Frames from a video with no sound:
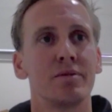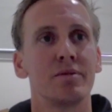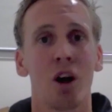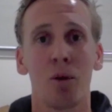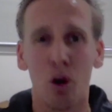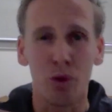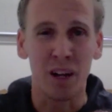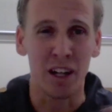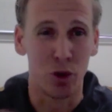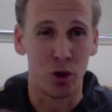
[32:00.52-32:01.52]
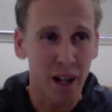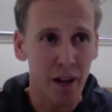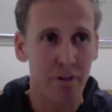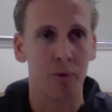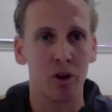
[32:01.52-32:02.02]
you know, I'm not really doing
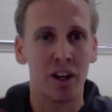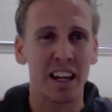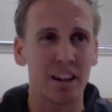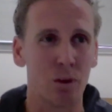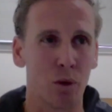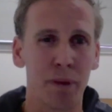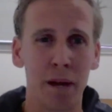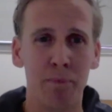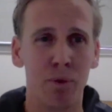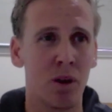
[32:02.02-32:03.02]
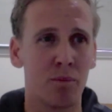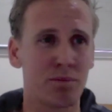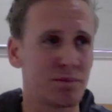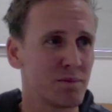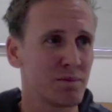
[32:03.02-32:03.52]
anything. I'm not connecting with people. I'm
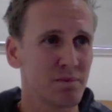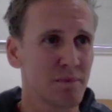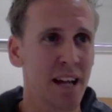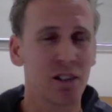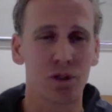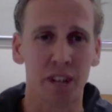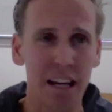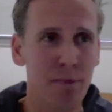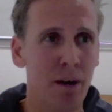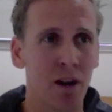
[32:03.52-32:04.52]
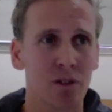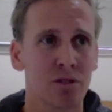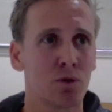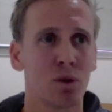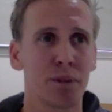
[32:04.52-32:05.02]
answering emails.
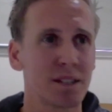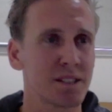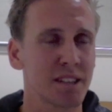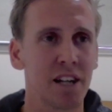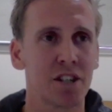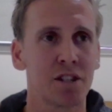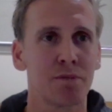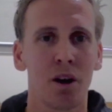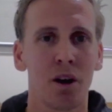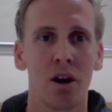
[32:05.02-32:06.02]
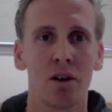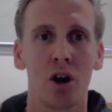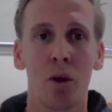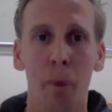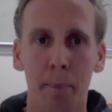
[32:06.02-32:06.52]
I'm doing presentations, but
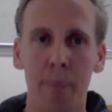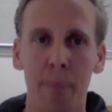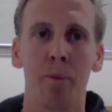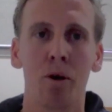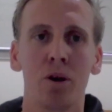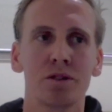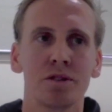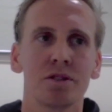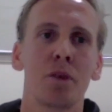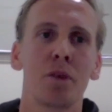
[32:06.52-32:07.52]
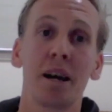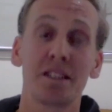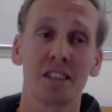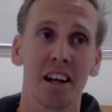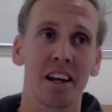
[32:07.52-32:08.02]
I'm a people person. So
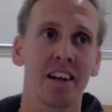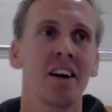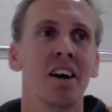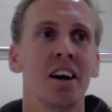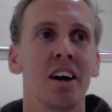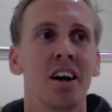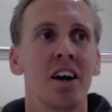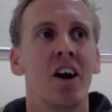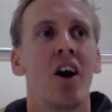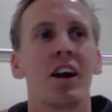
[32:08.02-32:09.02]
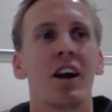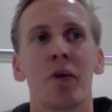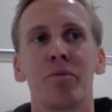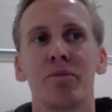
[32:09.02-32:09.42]
basically I ended up,